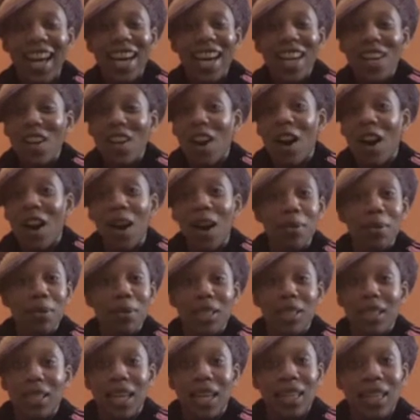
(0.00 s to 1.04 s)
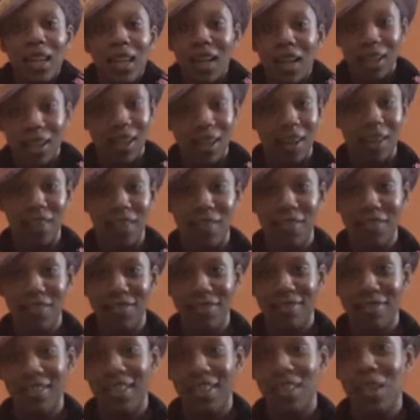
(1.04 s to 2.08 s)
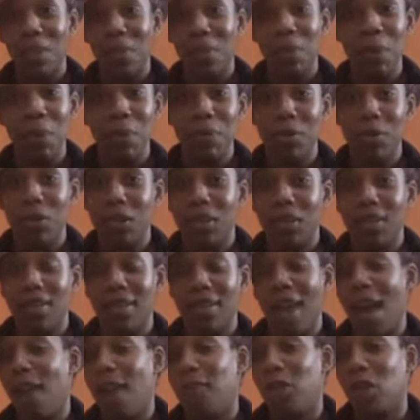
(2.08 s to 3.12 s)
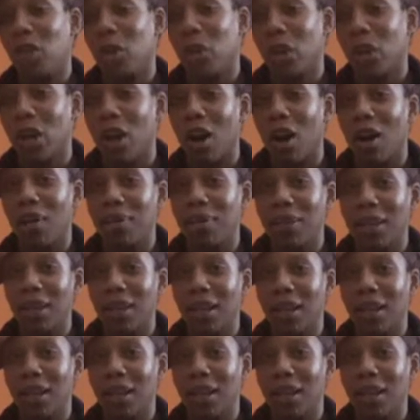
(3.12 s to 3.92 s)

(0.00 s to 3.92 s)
your arm just ain't long enough. Some people just have shorter arms than